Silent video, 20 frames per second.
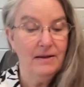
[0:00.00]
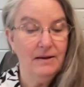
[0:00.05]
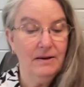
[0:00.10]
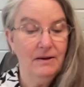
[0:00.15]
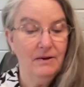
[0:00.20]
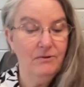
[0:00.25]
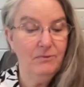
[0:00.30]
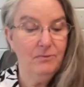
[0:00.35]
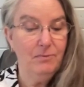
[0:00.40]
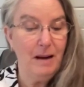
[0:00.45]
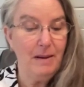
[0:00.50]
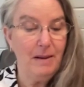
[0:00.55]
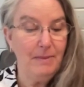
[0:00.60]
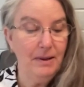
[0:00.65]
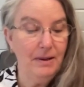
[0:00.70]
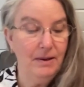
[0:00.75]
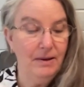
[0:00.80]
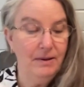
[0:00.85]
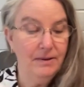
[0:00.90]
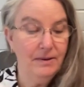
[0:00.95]
of
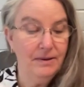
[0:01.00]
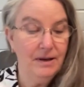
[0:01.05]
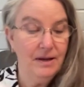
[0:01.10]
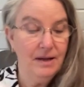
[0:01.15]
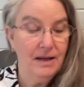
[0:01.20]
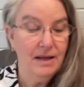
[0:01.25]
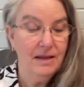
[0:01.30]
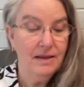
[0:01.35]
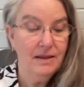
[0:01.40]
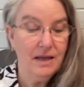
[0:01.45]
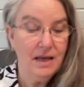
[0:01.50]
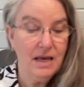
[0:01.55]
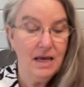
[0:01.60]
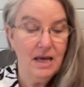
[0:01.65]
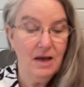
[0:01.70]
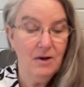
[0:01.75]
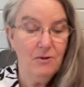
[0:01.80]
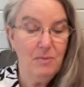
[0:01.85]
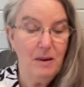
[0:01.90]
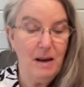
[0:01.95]
Babylon. The
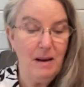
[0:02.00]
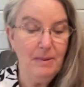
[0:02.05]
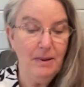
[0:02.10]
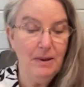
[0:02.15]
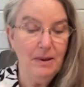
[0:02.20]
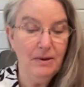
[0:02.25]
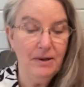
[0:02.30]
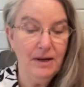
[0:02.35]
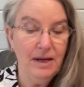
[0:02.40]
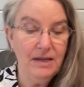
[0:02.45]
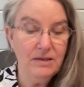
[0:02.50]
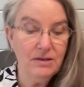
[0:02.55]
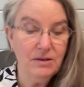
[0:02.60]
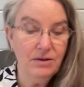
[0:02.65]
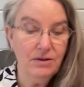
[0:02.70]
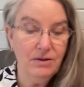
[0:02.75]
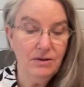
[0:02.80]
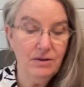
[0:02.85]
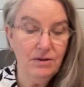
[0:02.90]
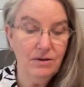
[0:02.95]
king of Babylon has
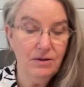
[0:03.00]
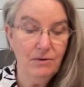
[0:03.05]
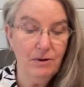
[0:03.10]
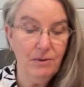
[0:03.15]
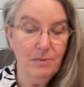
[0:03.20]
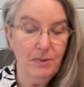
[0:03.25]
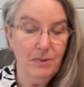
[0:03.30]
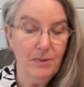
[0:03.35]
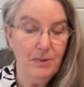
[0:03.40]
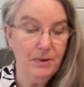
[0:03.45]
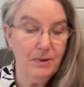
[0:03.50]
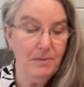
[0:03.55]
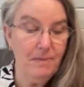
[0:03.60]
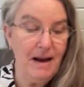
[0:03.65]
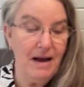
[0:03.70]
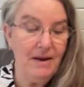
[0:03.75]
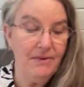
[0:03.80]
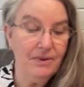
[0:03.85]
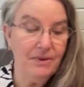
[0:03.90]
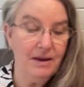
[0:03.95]
heard the report
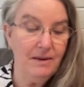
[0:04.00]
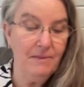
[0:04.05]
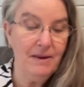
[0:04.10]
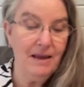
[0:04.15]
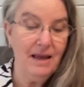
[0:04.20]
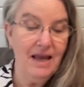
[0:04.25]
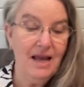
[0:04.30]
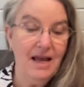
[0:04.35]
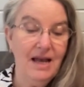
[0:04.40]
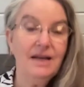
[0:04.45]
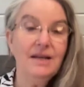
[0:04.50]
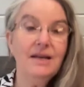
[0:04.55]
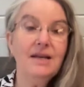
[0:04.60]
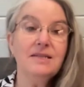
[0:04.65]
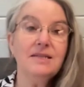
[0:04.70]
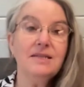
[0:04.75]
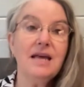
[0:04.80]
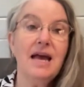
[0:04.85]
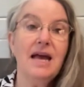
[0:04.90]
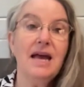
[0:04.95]
about them, and
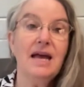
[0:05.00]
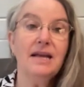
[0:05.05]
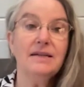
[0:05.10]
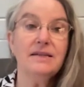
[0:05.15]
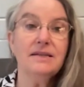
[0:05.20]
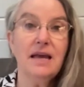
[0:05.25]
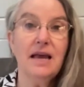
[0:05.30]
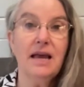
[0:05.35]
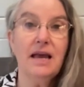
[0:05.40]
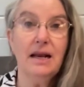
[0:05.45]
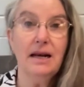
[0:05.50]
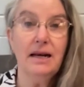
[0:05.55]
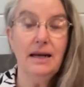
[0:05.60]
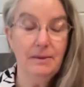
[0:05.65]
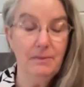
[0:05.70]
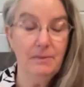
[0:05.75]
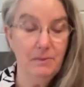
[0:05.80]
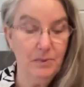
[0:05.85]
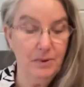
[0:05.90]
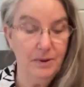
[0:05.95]
his hands hang
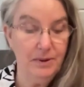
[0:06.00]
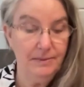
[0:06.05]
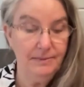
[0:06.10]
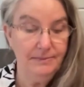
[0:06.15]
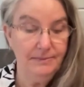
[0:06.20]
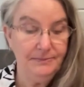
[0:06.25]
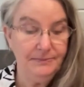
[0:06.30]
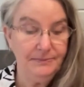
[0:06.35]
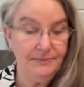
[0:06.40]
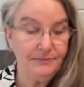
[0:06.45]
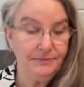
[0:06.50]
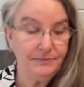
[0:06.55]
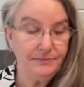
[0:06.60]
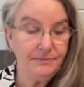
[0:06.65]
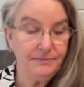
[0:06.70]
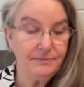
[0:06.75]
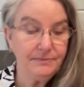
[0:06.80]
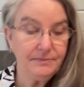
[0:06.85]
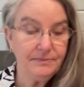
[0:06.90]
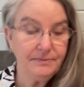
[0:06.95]
limp.
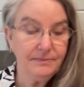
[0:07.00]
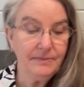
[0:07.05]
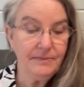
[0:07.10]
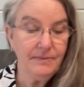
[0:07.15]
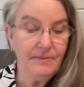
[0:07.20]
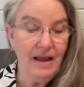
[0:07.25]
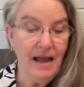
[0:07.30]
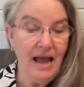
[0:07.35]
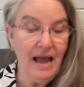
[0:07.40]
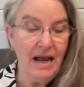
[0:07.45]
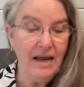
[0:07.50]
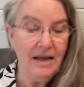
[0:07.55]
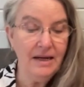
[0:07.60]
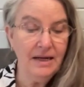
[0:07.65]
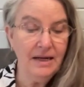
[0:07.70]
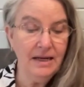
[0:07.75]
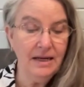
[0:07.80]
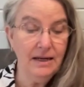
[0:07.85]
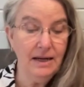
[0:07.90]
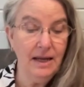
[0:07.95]

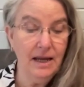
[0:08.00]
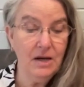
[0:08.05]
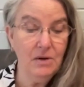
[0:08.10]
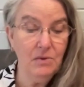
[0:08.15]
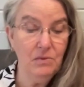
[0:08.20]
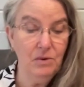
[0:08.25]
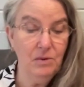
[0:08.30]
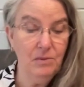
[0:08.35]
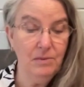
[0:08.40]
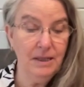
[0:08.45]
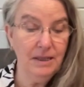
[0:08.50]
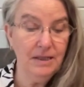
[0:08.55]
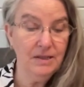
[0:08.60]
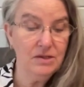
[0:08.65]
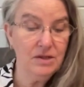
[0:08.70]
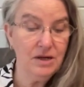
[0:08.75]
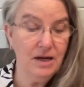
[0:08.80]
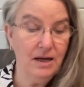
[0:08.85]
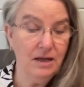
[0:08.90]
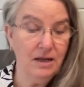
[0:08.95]
Agony like a woman in
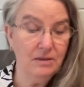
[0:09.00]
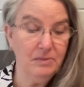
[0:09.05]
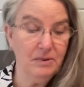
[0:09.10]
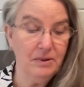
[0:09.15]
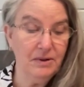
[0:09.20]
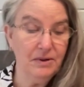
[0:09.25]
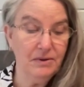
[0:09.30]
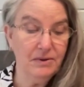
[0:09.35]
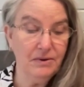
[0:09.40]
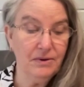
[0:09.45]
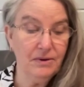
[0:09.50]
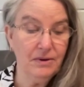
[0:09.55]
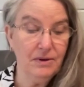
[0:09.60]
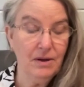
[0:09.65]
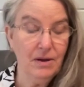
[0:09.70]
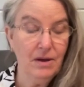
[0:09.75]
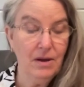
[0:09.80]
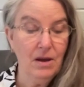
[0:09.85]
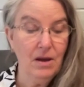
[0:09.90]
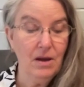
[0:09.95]
childbirth.
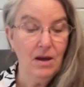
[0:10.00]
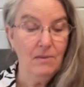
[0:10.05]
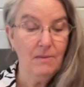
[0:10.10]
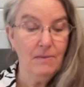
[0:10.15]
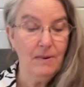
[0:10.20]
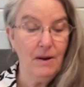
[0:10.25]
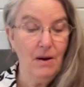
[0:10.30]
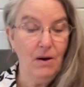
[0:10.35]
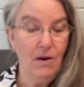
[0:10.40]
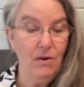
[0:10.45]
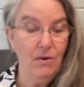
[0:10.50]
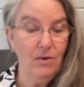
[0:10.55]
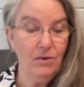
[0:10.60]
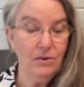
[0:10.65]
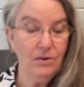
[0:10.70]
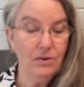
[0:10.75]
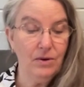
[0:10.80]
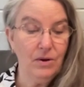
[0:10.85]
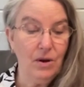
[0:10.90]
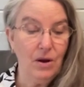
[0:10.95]

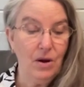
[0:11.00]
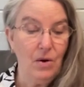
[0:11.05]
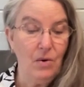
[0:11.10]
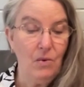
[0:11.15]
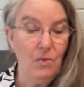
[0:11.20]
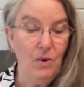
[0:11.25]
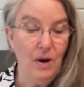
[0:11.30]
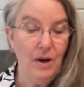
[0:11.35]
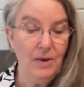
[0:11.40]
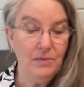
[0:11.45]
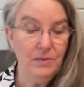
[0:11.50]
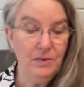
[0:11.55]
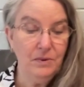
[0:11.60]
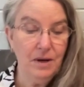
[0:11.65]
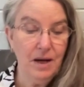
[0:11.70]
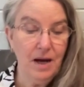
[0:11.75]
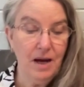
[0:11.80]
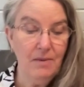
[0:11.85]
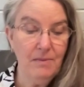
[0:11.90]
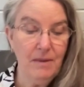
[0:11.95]
Behold, one will
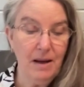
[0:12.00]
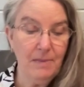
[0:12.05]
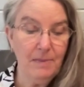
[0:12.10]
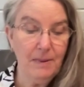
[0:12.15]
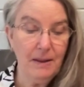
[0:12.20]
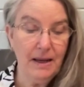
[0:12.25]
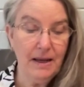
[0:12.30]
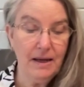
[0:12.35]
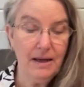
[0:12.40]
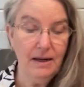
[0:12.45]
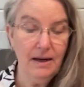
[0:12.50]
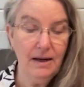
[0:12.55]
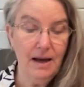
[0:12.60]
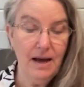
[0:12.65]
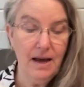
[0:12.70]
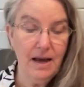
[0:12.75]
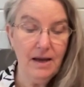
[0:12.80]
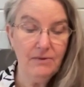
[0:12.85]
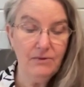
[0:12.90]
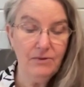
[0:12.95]
come up like a
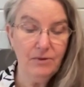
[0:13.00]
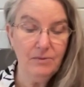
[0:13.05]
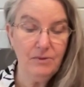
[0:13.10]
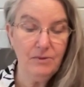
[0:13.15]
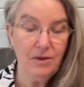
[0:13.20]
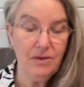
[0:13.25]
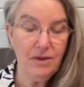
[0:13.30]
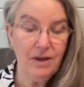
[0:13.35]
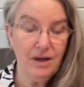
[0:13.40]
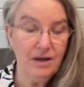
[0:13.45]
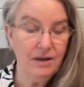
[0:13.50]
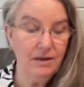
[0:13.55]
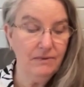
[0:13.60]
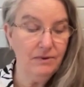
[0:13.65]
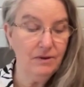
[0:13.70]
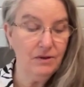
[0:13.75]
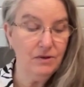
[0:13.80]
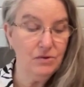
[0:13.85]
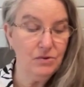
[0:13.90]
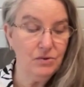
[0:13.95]
lion from the thicket of
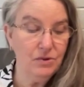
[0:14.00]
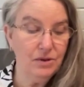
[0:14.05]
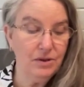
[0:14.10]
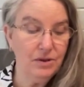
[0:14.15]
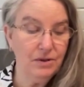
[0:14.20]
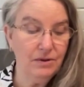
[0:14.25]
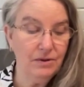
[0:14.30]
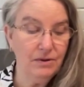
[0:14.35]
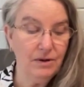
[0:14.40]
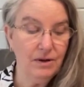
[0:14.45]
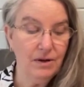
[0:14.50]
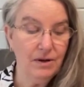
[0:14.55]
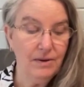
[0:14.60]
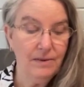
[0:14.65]
the Jordan